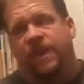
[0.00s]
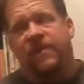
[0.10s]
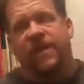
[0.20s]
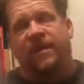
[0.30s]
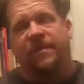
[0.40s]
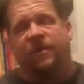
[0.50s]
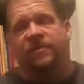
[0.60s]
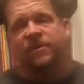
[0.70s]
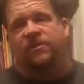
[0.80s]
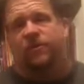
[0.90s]
And that
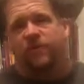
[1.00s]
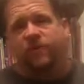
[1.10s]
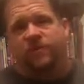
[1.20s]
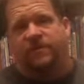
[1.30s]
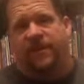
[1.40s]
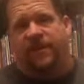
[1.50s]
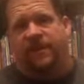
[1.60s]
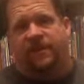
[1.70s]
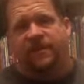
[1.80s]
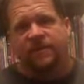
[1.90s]
tells us what those
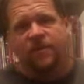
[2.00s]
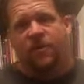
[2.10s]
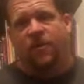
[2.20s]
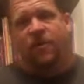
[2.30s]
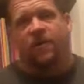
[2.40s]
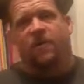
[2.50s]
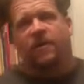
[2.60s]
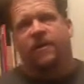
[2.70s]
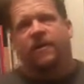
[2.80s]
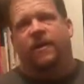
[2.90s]
endings are.
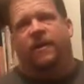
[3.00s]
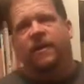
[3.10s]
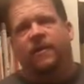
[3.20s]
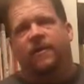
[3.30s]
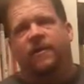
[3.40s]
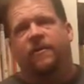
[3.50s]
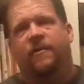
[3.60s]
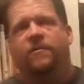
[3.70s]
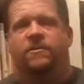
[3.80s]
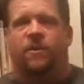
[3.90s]
And it
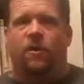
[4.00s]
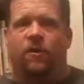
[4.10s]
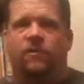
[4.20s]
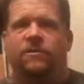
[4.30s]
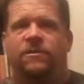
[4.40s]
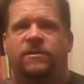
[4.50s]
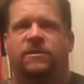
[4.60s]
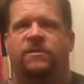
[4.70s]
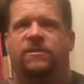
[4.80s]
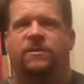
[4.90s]
goes O,
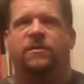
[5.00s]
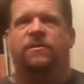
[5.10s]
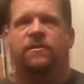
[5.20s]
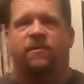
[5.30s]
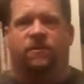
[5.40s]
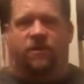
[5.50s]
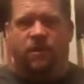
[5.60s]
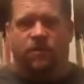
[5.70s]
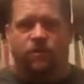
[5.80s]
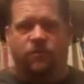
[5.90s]
st,
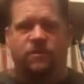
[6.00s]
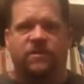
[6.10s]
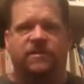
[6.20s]
mus,